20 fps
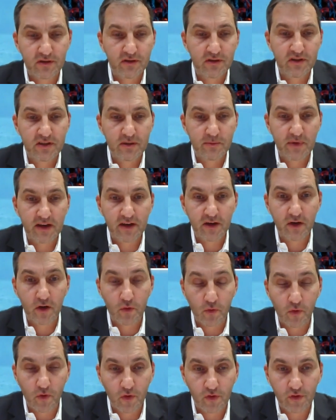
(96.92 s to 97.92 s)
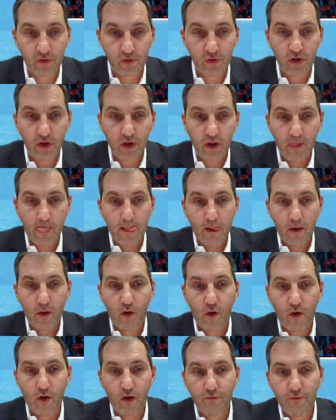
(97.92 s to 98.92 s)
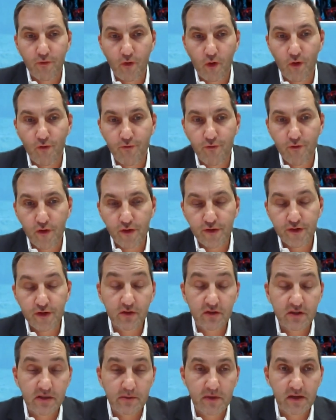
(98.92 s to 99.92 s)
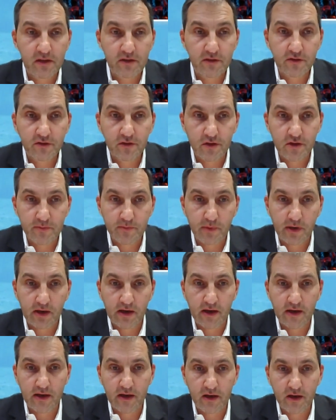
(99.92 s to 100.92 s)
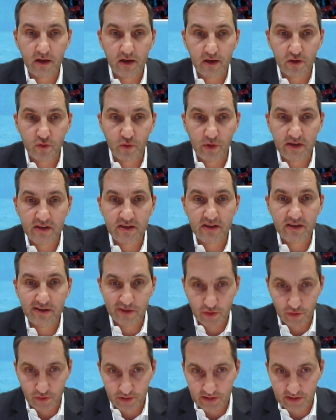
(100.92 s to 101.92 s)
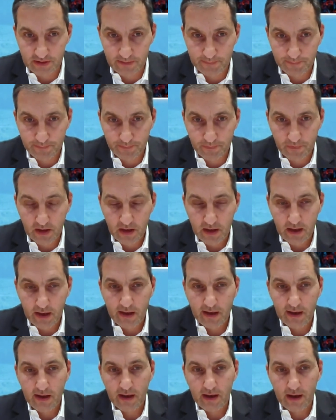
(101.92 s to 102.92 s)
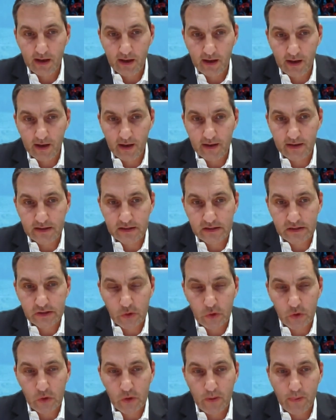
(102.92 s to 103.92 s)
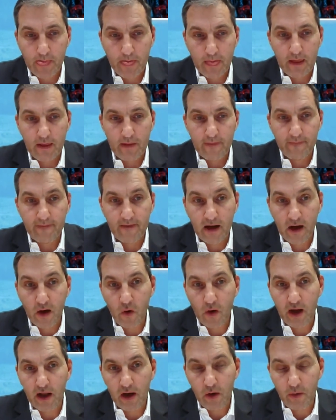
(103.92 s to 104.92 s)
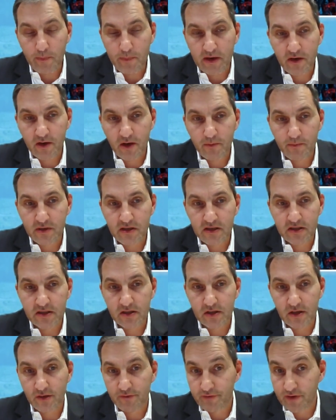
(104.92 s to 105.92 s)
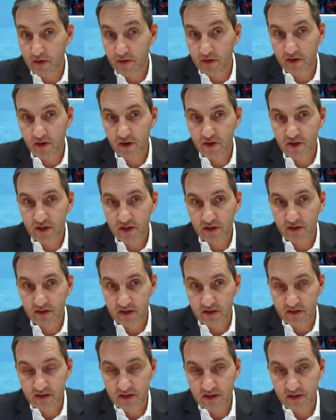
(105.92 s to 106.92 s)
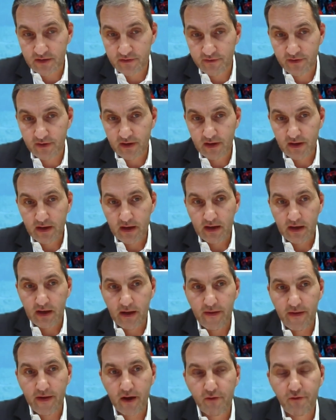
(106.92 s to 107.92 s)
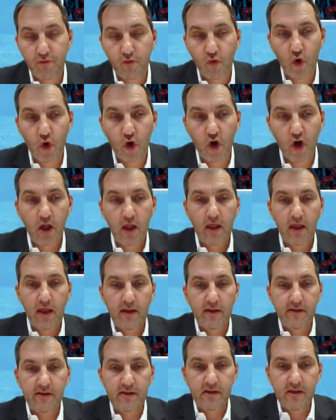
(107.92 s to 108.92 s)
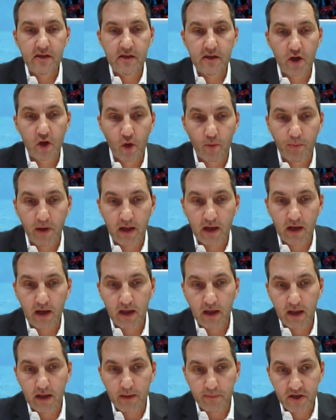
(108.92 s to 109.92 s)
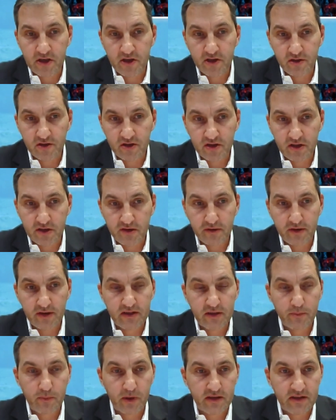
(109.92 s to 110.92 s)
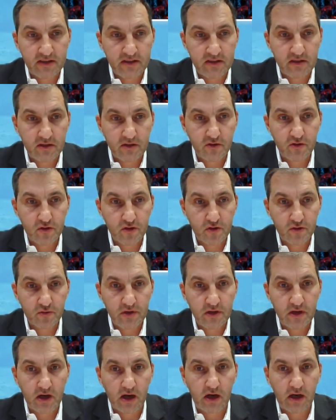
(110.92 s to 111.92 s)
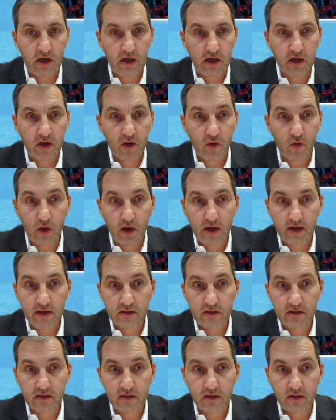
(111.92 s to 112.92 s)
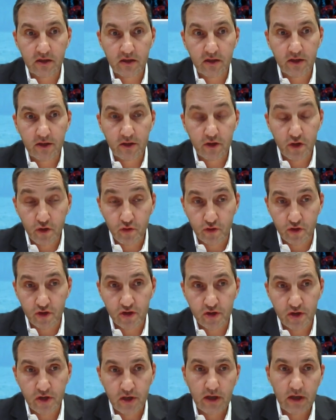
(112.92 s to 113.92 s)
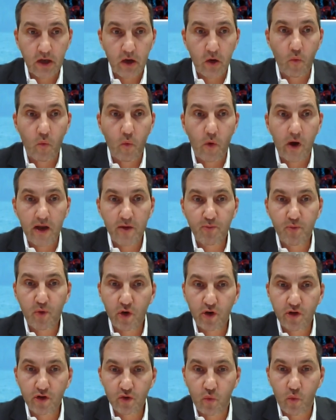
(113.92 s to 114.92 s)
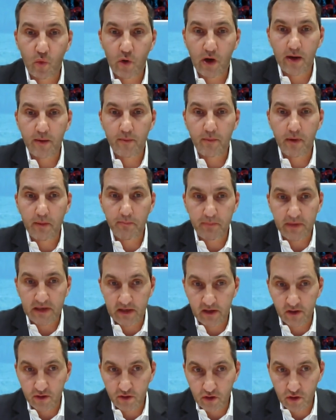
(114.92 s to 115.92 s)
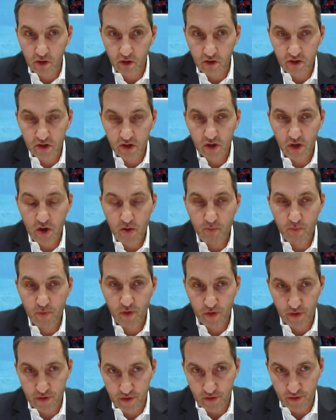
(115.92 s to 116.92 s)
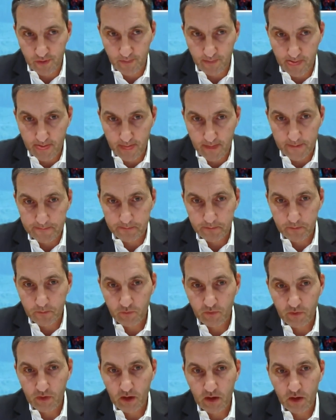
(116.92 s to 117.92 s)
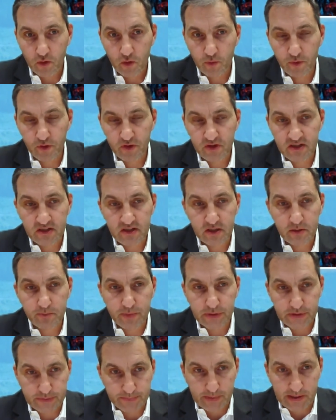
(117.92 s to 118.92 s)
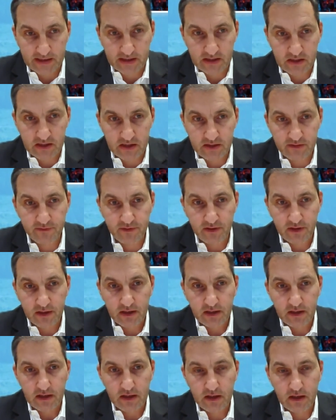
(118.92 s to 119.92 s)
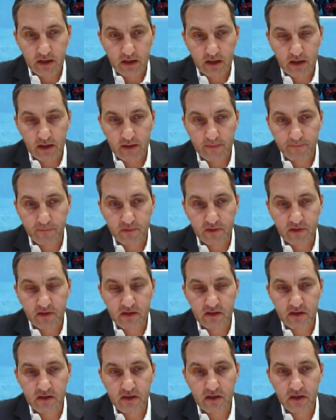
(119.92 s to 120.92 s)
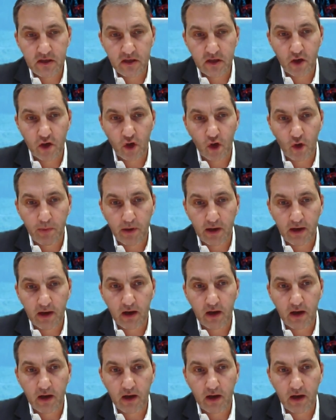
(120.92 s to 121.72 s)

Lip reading: demand growth of over 13 million tons by 2030. So now aluminium is very energy intensive, and therefore the global emissions generated by this industry are quite huge, 1.1 billion tons per year. To put this in perspective, the global